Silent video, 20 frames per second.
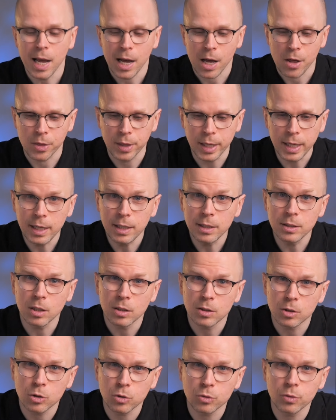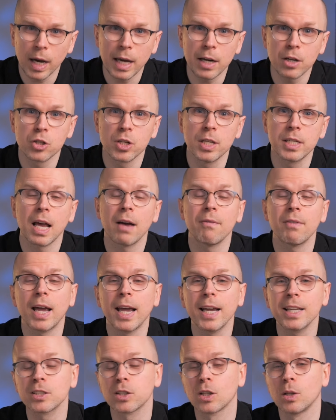These strategies have
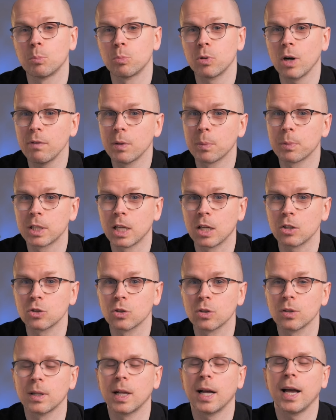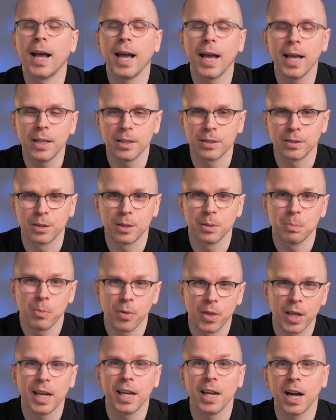excellent profit potential, and
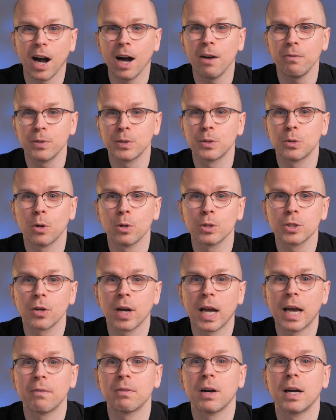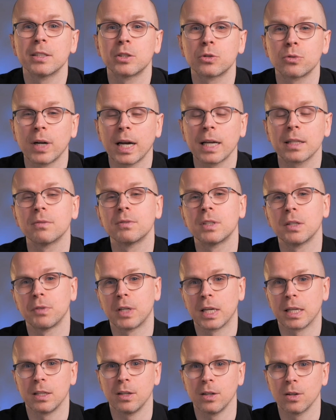they often also have attractive
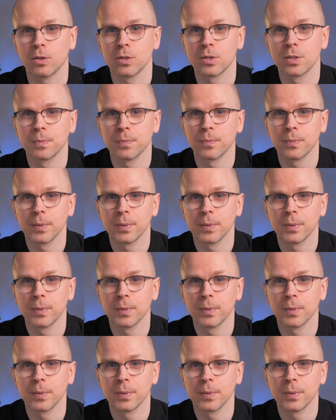dividend yields.